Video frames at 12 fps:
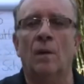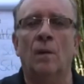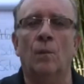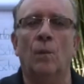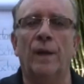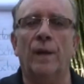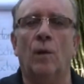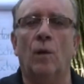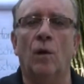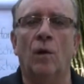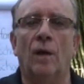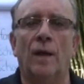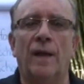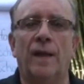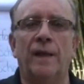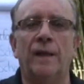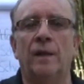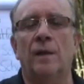We are
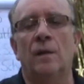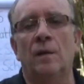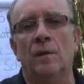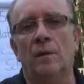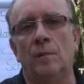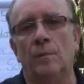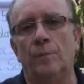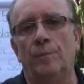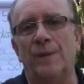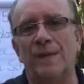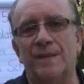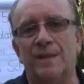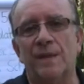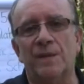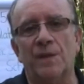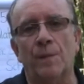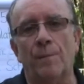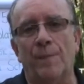a
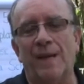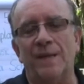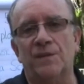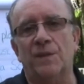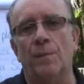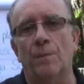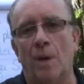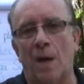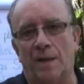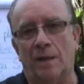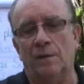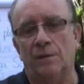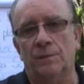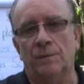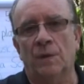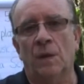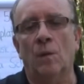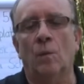business-based model.
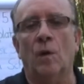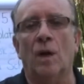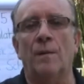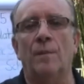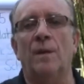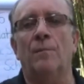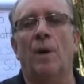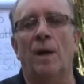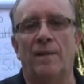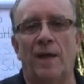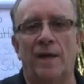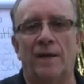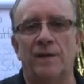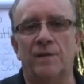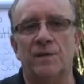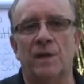What I mean by that is,